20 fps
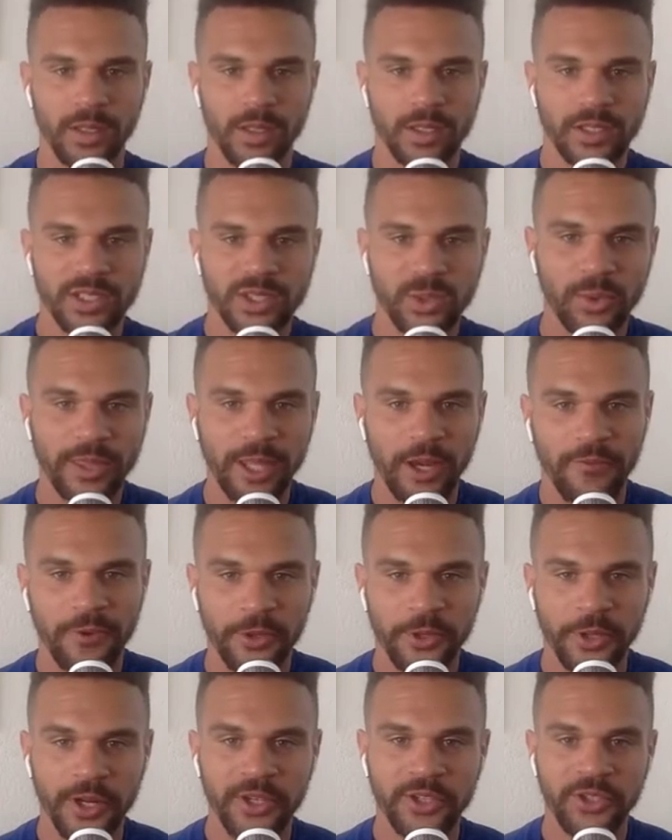So without
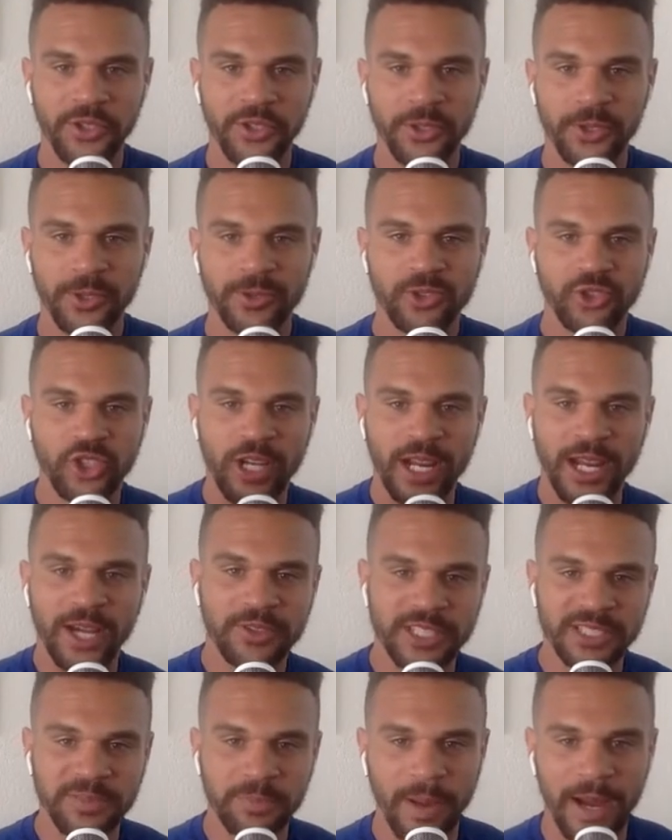further ado, check out
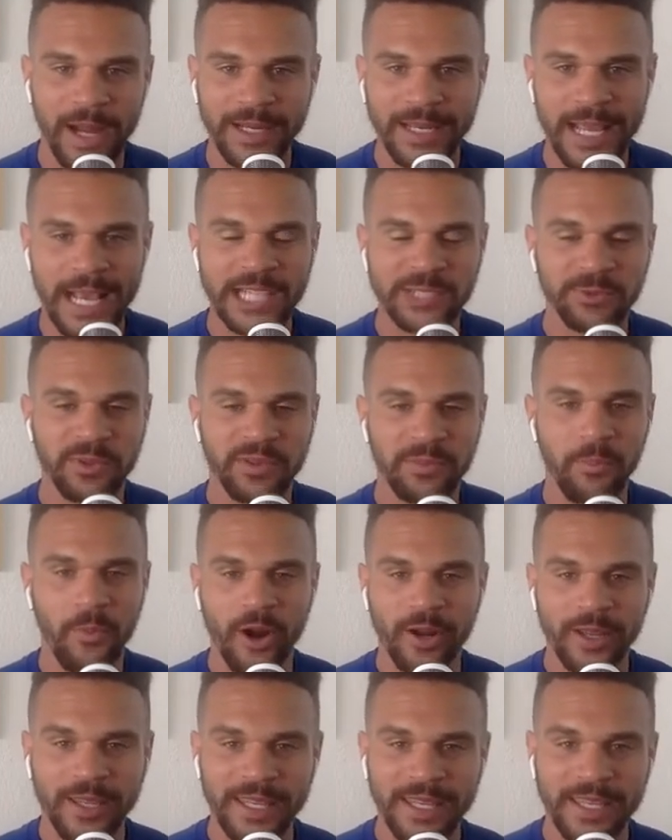this podcast with
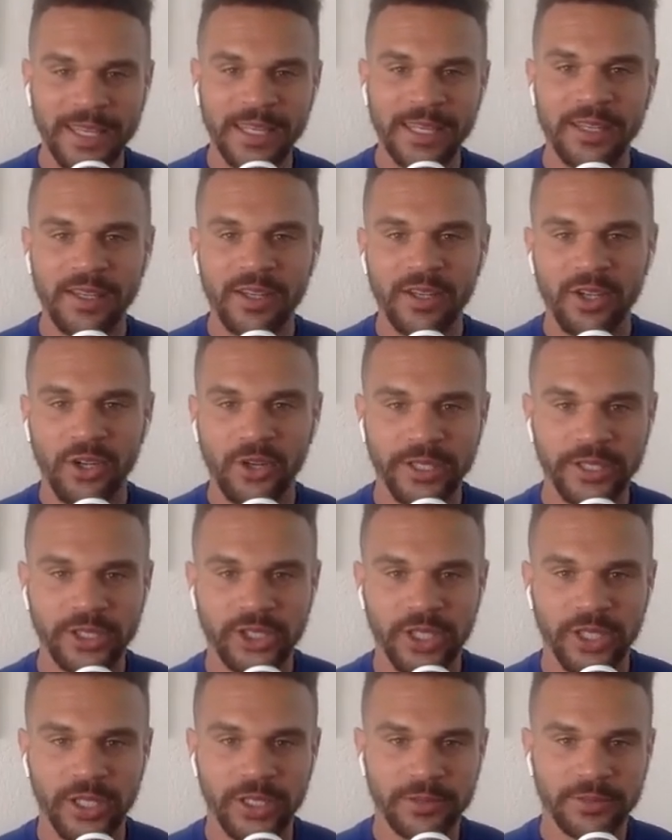Marqui
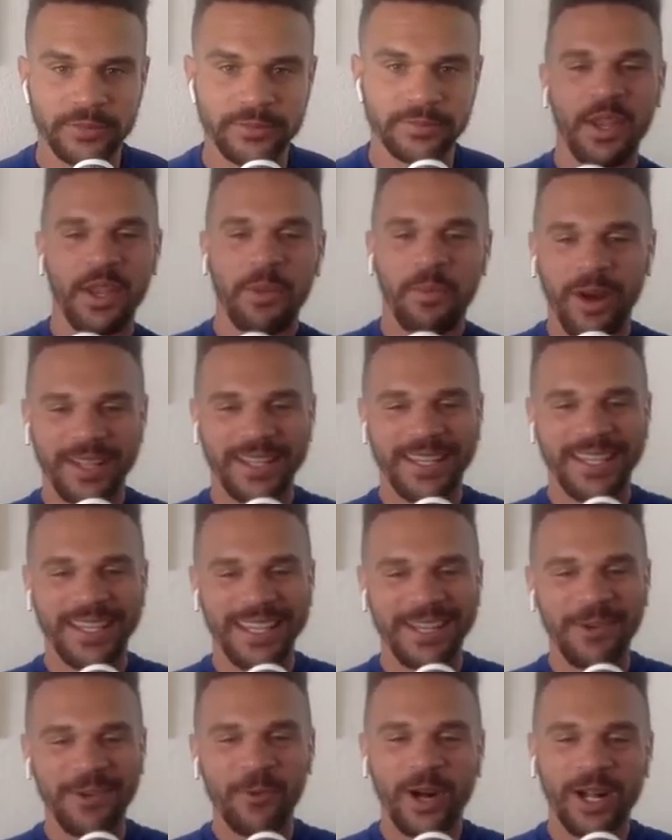Christian.
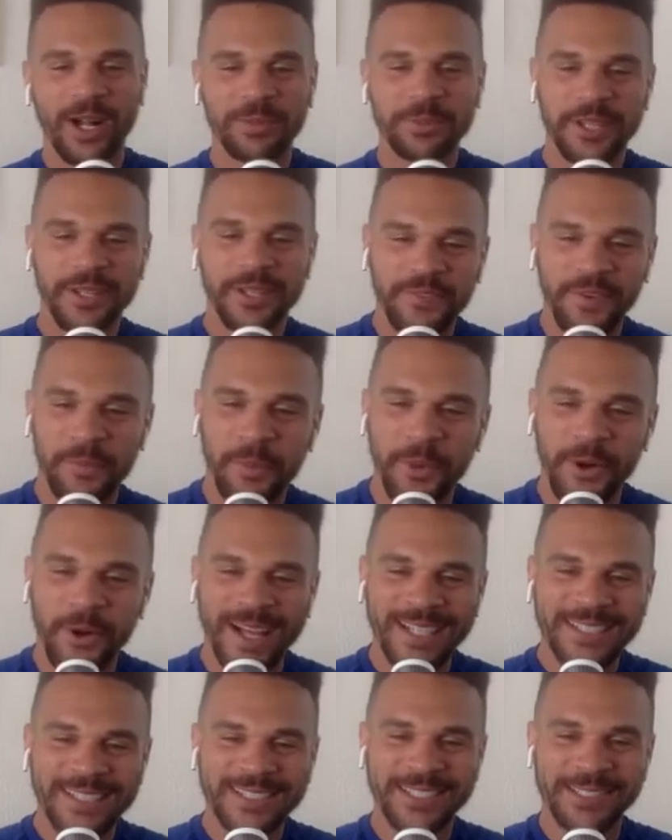Marqui, welcome to the Football
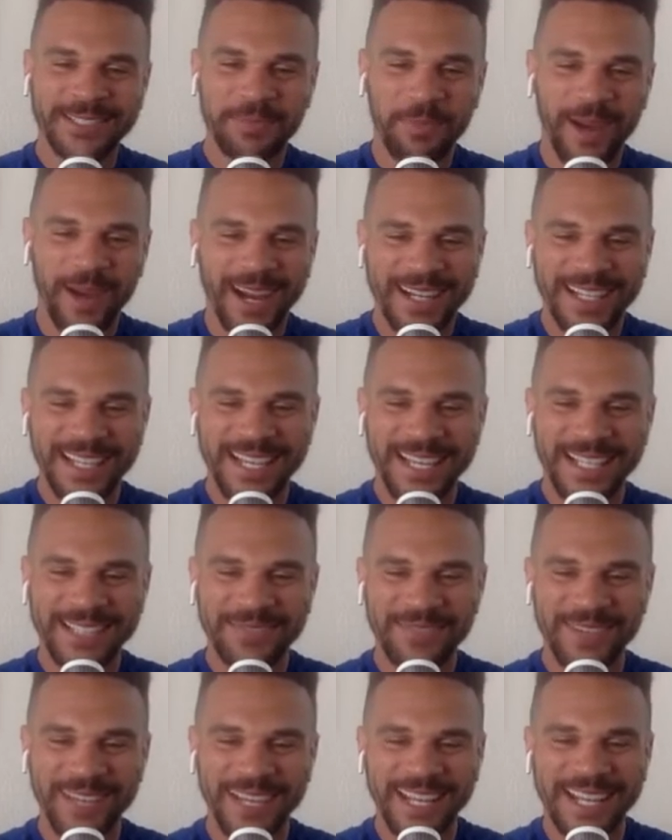Excellence Podcast,
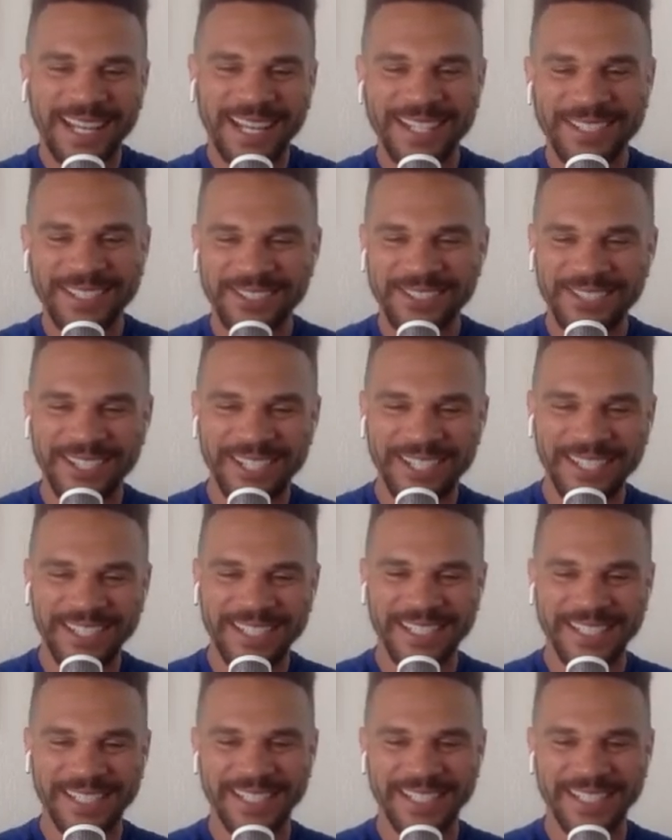man. How you doing?